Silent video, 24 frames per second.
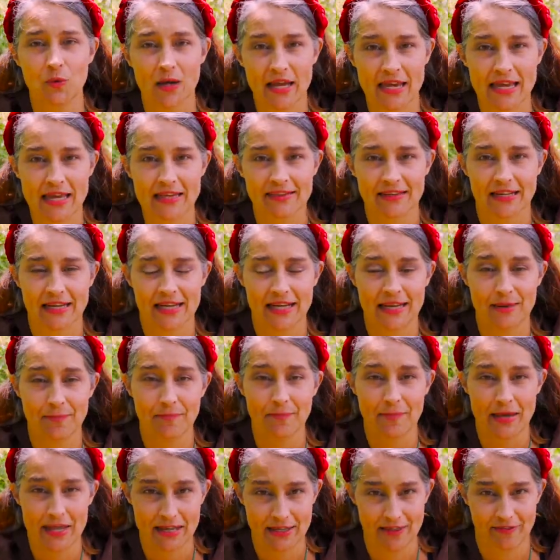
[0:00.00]
way that I
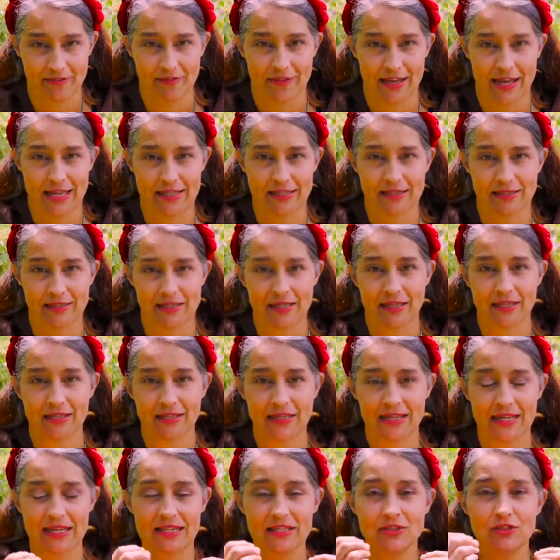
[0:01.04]
manifest
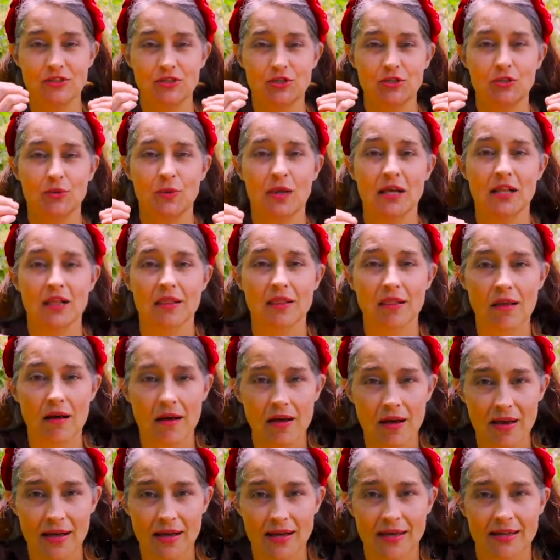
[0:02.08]
is to
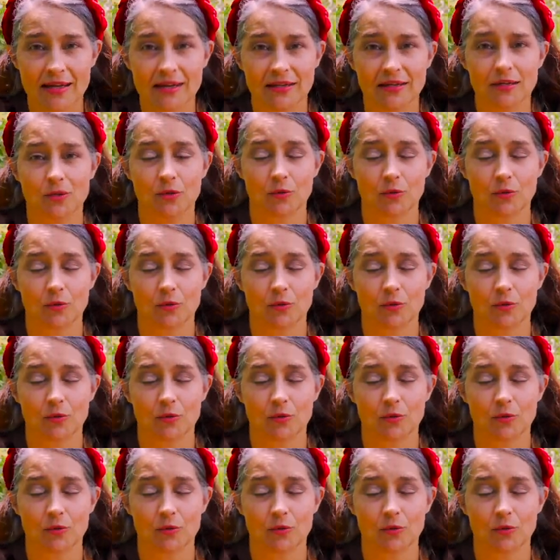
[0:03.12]
align